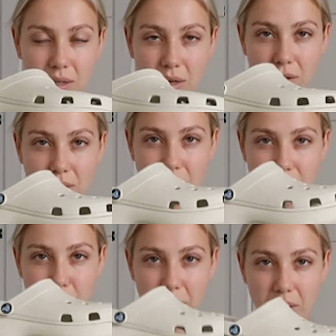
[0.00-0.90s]
They're not,
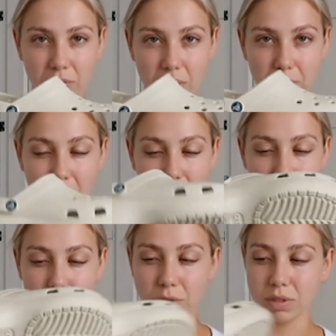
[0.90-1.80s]
there's bigger
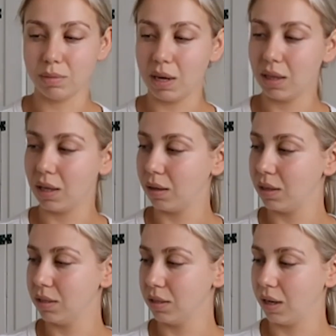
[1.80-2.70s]
platform ones as well I think.
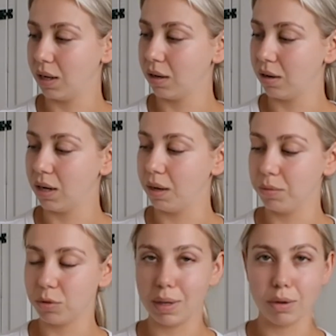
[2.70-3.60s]
So like kind of
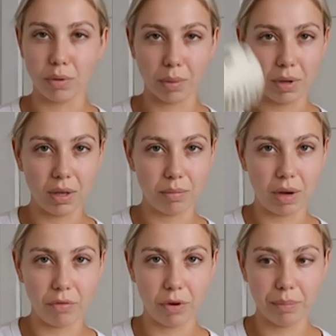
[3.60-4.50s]
in between normal and
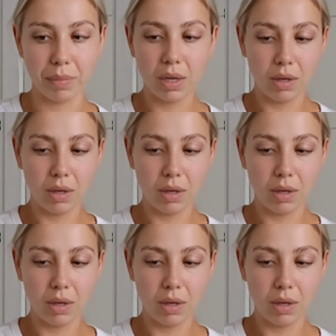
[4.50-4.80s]
platform.